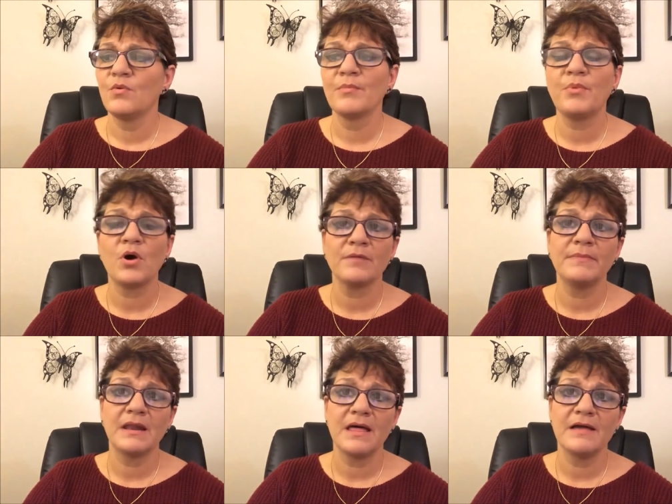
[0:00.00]
were a part of
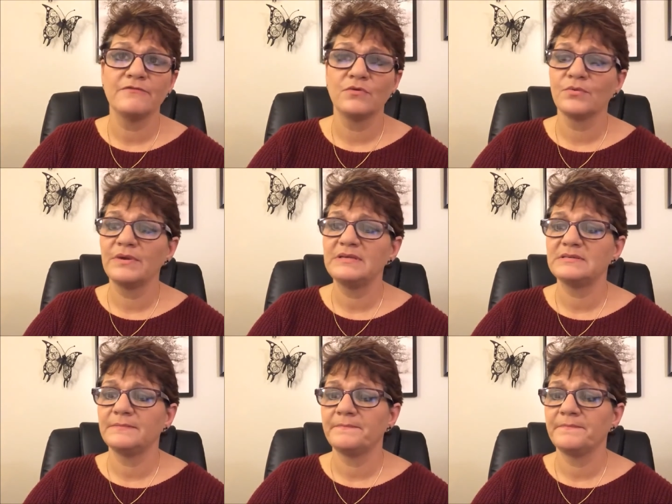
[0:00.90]
my life for a
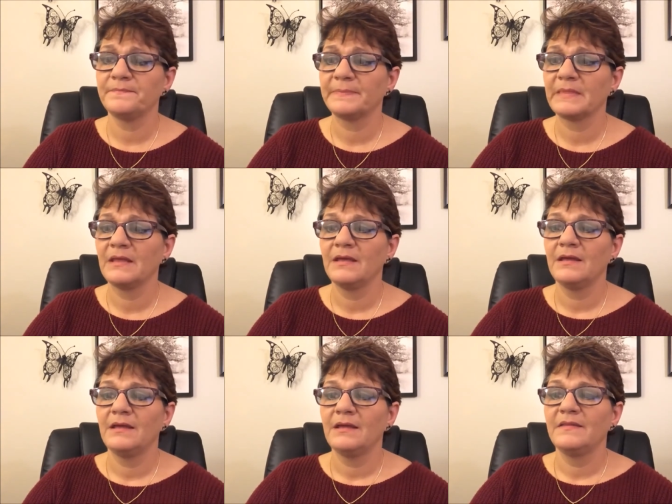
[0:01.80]
reason.
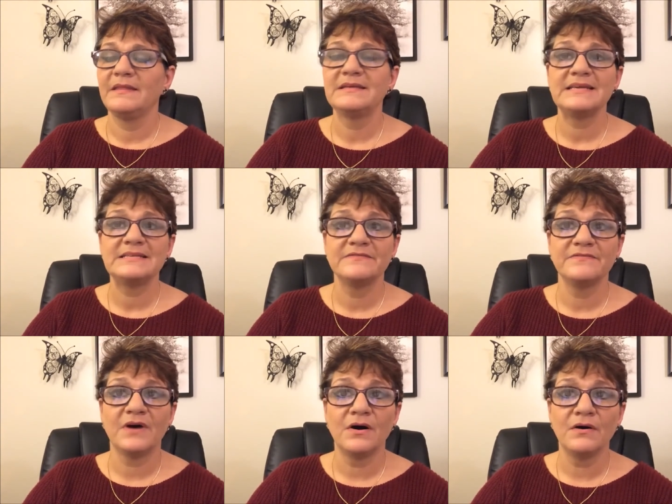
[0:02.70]
This has
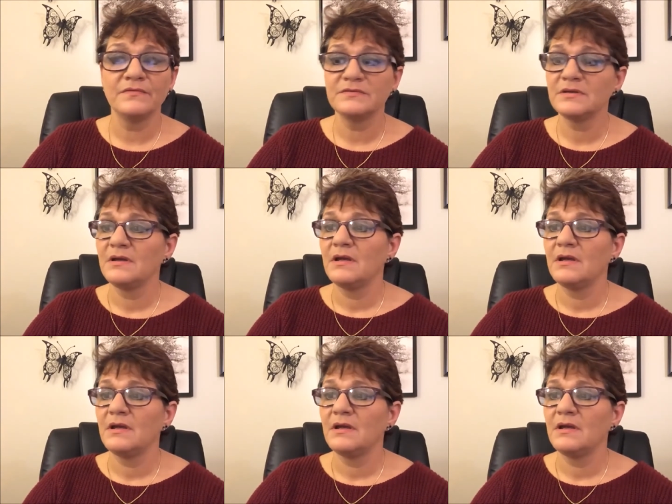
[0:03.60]
involved